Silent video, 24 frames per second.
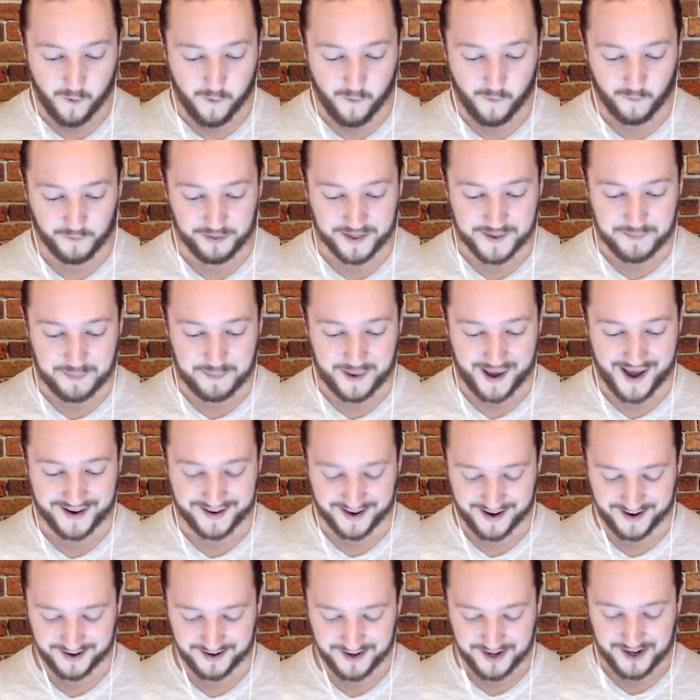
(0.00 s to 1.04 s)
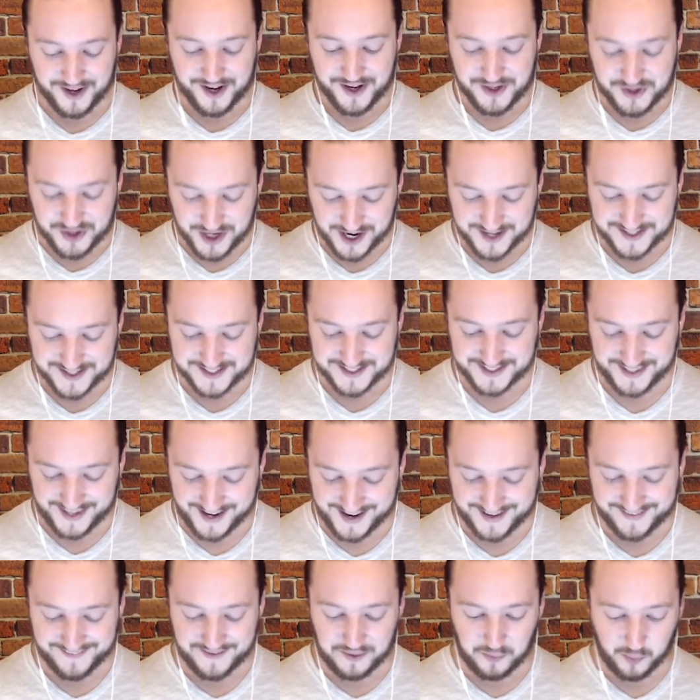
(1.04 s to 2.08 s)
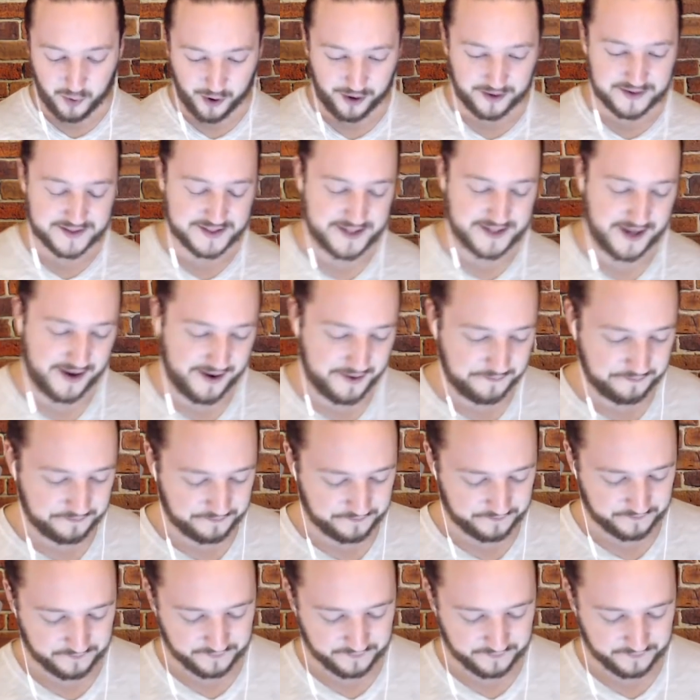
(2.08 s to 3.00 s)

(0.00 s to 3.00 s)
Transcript: Oh, the Pekka just getting the work done.